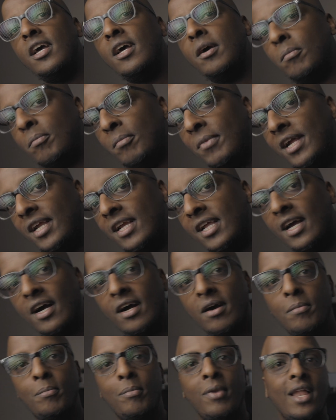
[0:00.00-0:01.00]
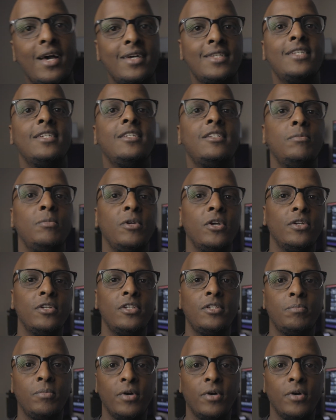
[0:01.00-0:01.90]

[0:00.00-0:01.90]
mainly out of plastic, to be honest,